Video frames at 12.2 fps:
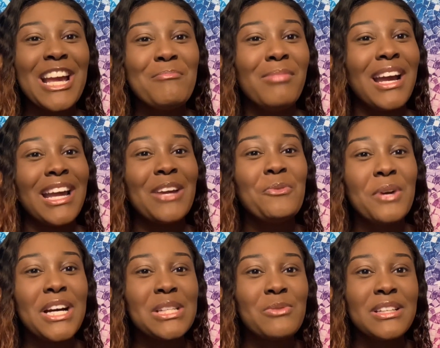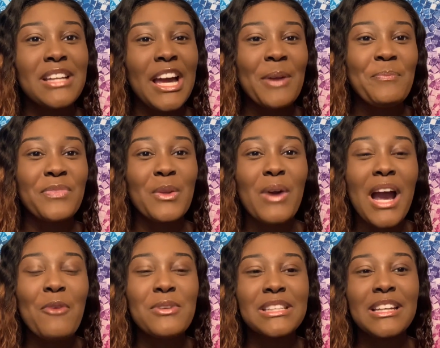But it was one time where I
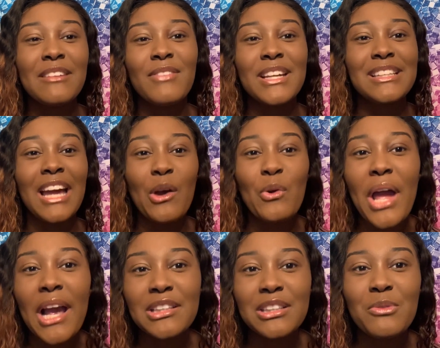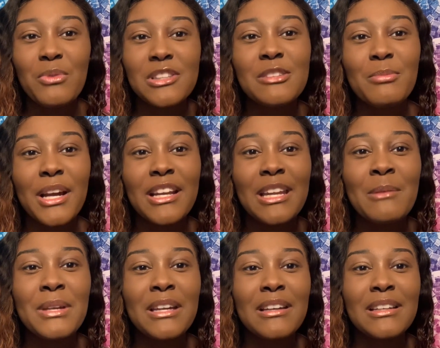was convinced I actually wasn't pregnant
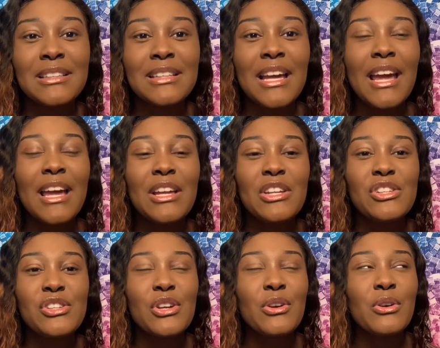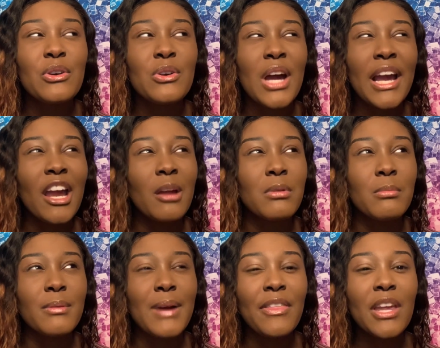because, so I can't remember,
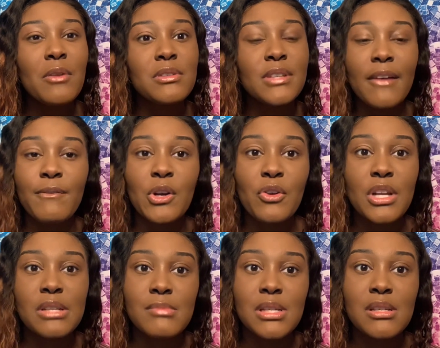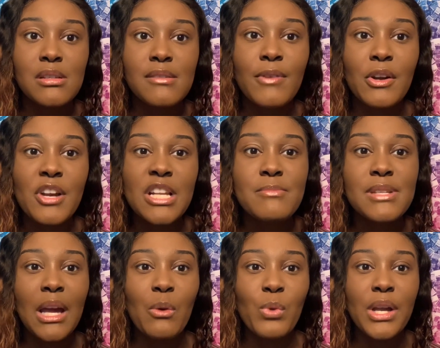I think it was, yeah, for Christmas
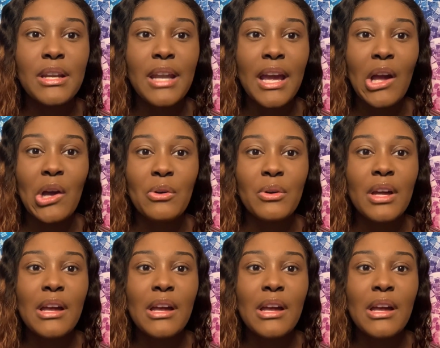I went up